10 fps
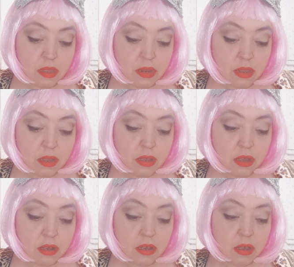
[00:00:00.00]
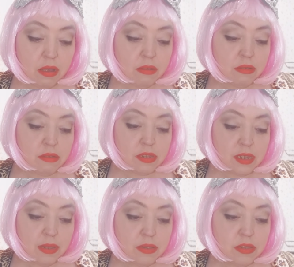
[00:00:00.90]
And I, I can't
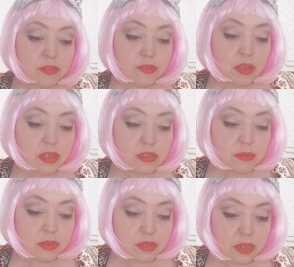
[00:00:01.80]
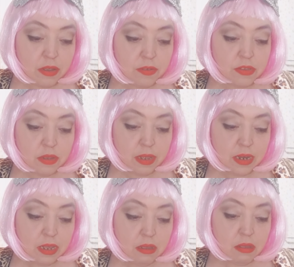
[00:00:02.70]
seem to find myself
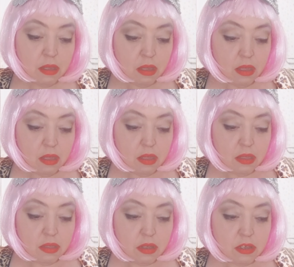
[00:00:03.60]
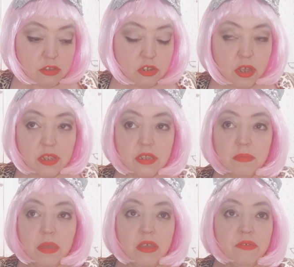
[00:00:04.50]
doing it. I tried to
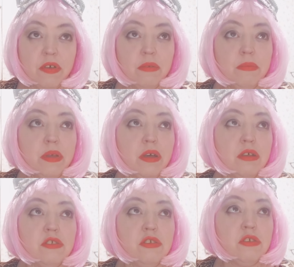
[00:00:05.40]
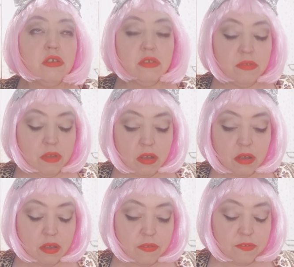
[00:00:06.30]
move on, but I just couldn't. I
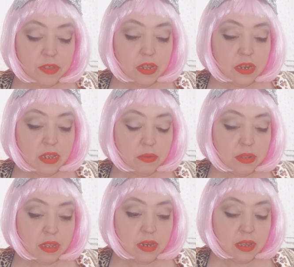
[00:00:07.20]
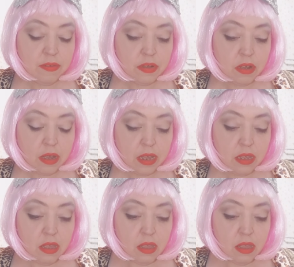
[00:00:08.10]
can't feel it with any other guy.